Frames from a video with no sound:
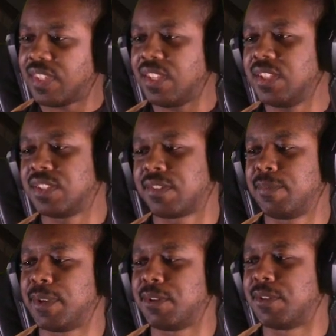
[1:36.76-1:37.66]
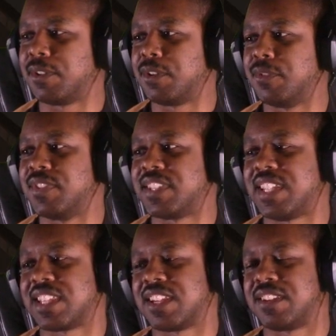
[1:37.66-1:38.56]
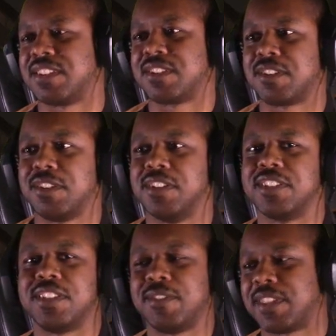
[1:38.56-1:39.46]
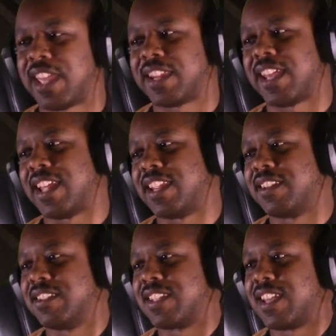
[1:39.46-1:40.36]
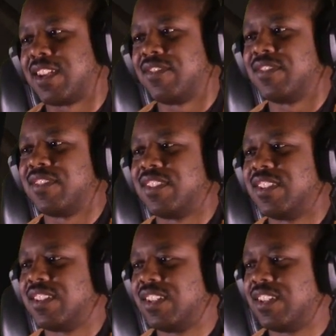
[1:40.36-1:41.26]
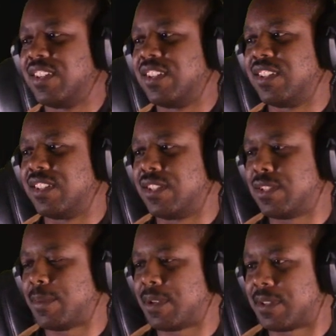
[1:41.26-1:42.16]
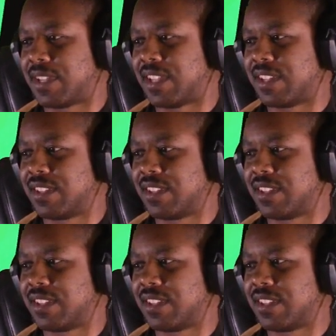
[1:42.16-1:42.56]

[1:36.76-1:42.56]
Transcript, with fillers: So I'm going to be doing a little mistake and just see what they have to add into this game. This will be interesting.